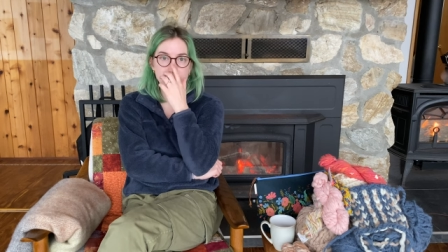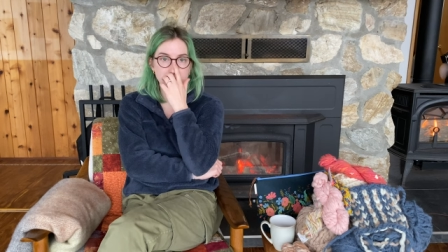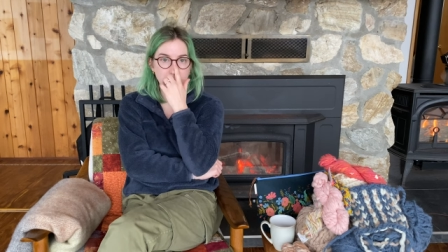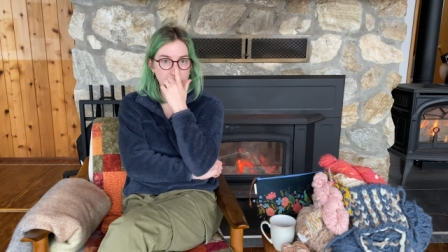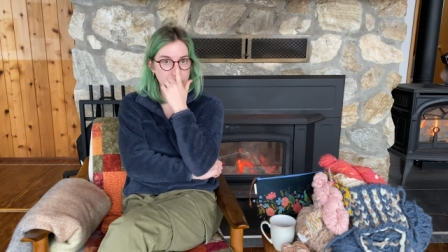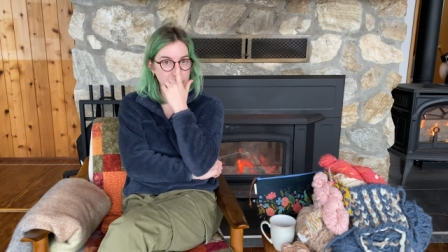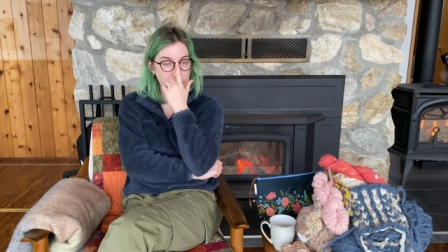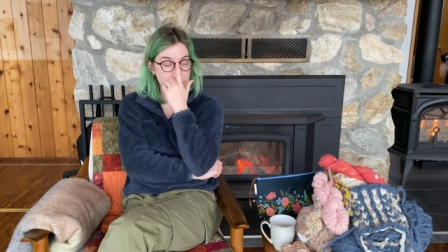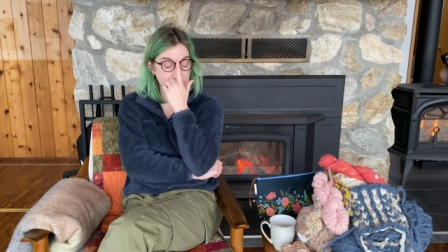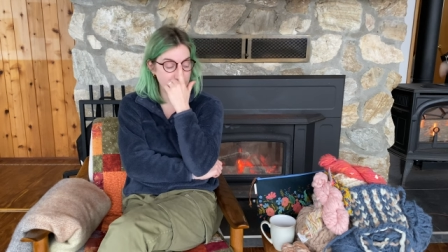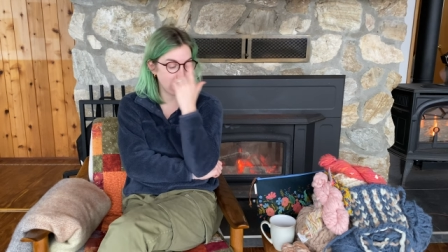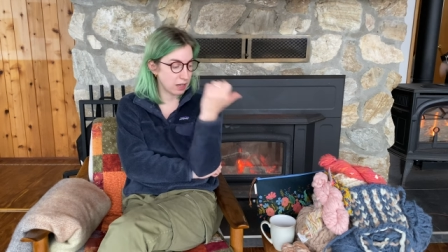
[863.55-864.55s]
uh,
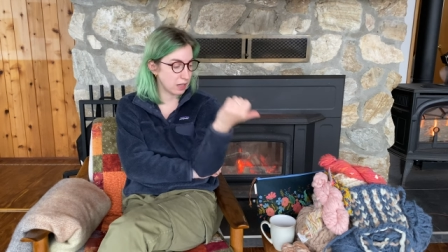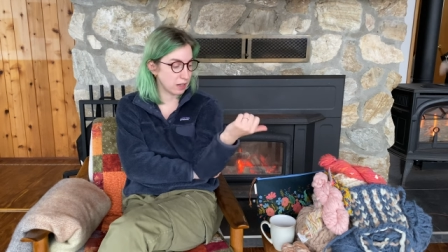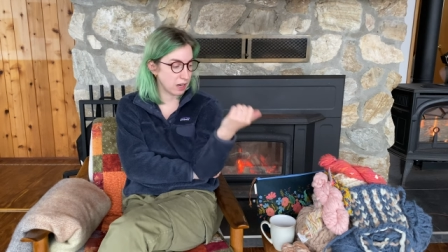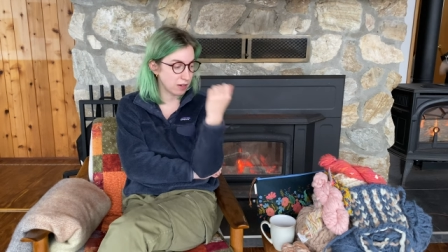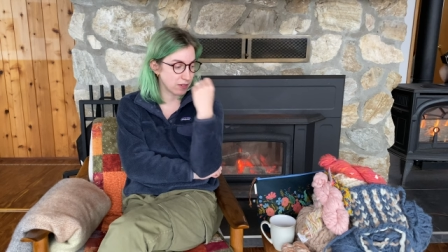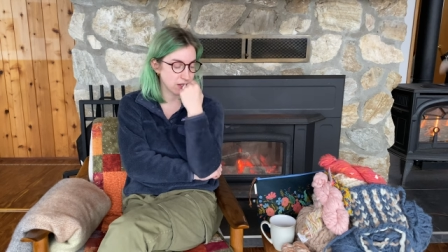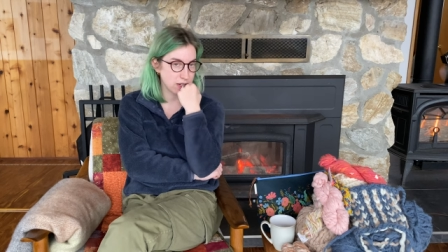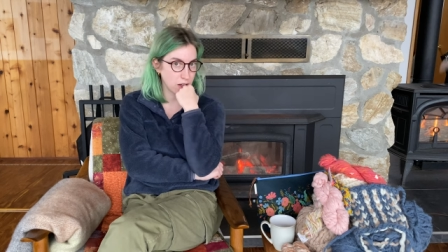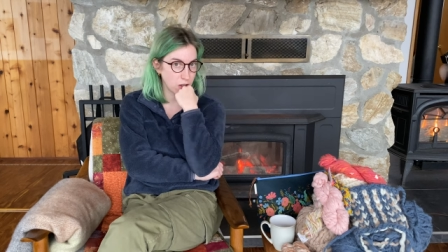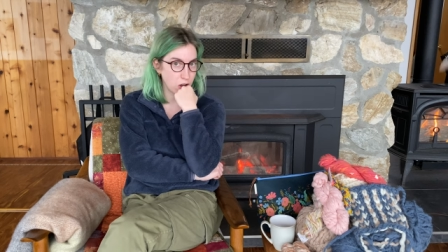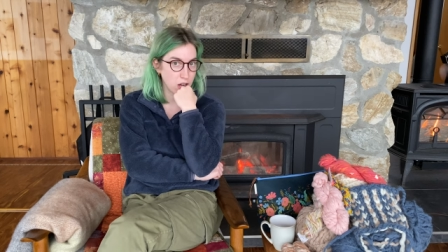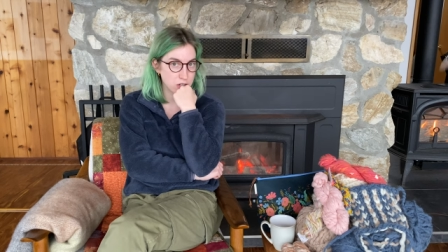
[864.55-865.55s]
same idea, kind of as knit
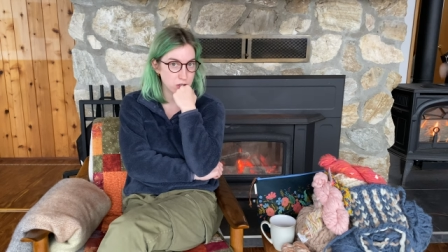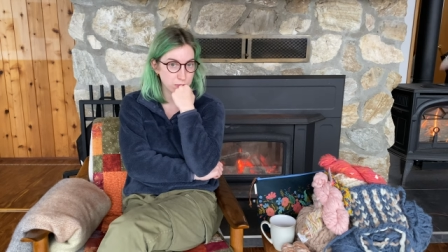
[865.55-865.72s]
collage.